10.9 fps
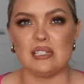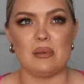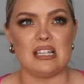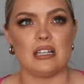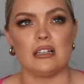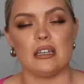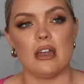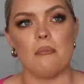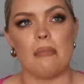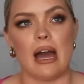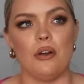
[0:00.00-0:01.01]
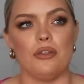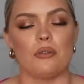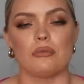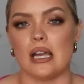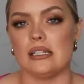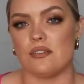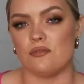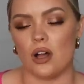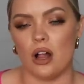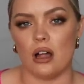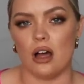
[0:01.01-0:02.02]
It's basically about the rise and
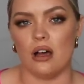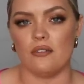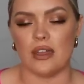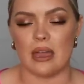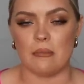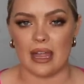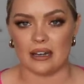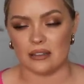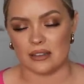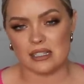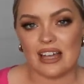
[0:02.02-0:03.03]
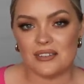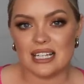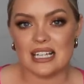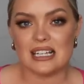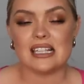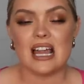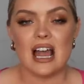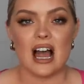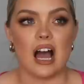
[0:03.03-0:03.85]
fall of a band in the 70s.